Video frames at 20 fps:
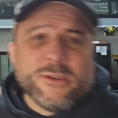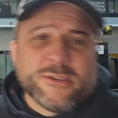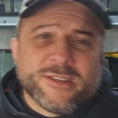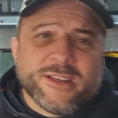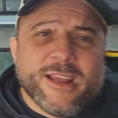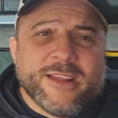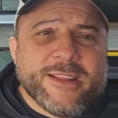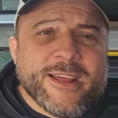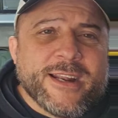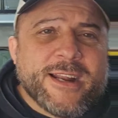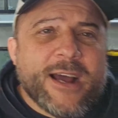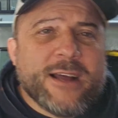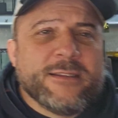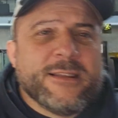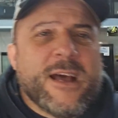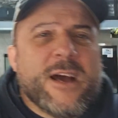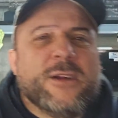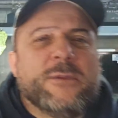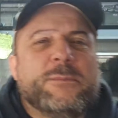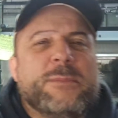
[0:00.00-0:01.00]
say that out
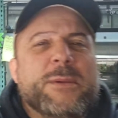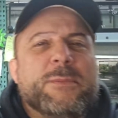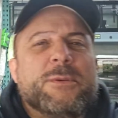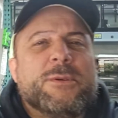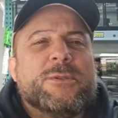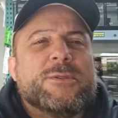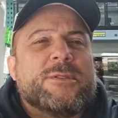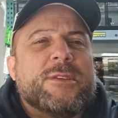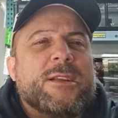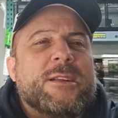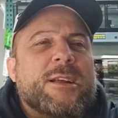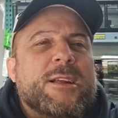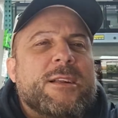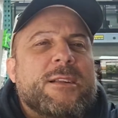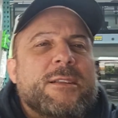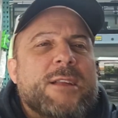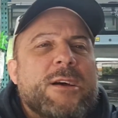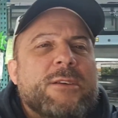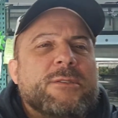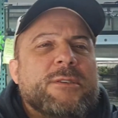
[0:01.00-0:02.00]
loud. People don't say that
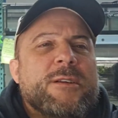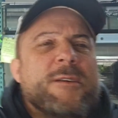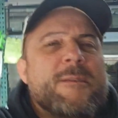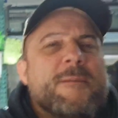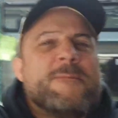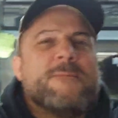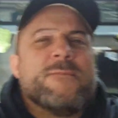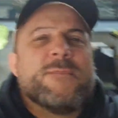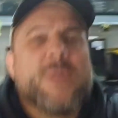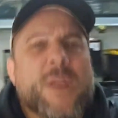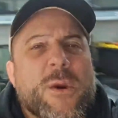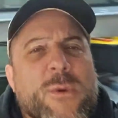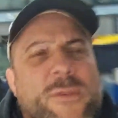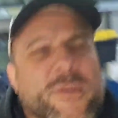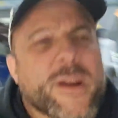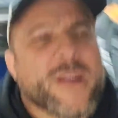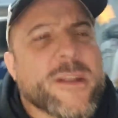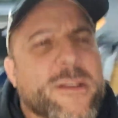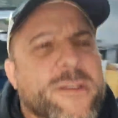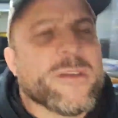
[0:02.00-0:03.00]
out loud. I wonder
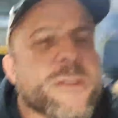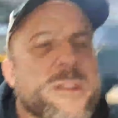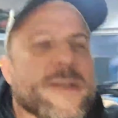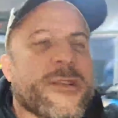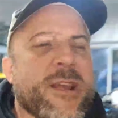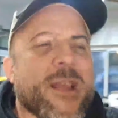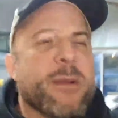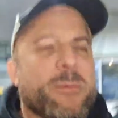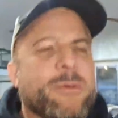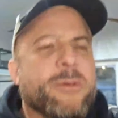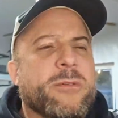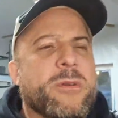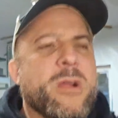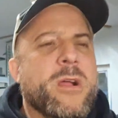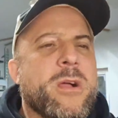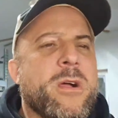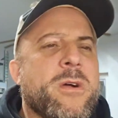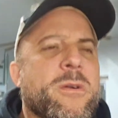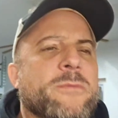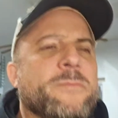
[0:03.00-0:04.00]
if I could turn this camera
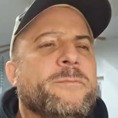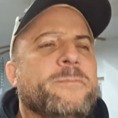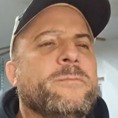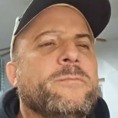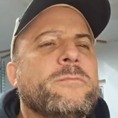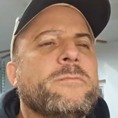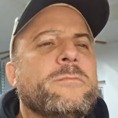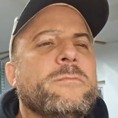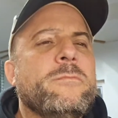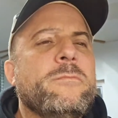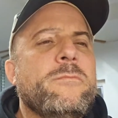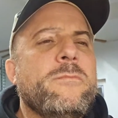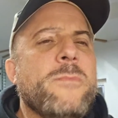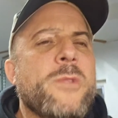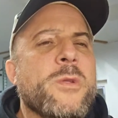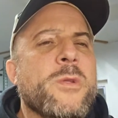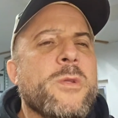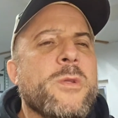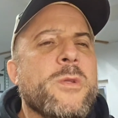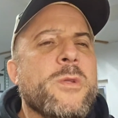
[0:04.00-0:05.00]
around
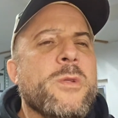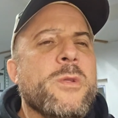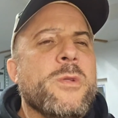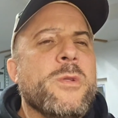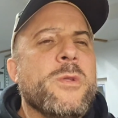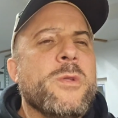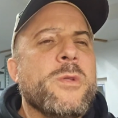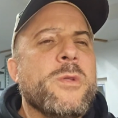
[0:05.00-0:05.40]
with this thing on